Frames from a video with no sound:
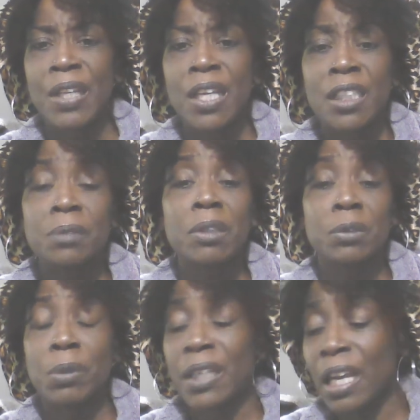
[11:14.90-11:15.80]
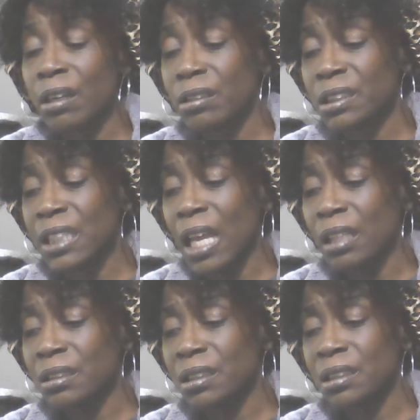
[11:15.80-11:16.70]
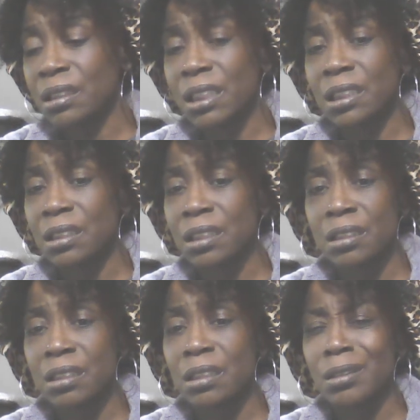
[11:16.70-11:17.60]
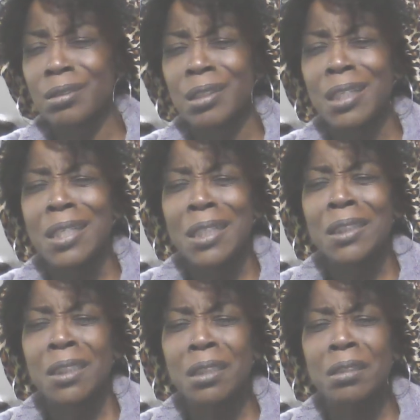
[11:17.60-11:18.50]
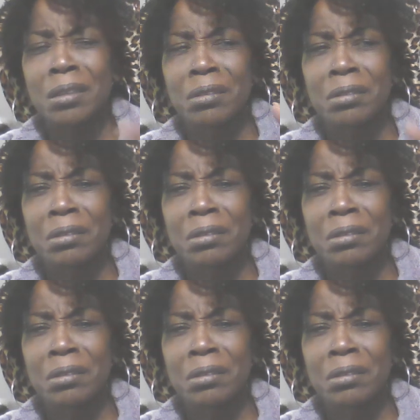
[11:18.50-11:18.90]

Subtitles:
she must have got her a stylist this season because she looked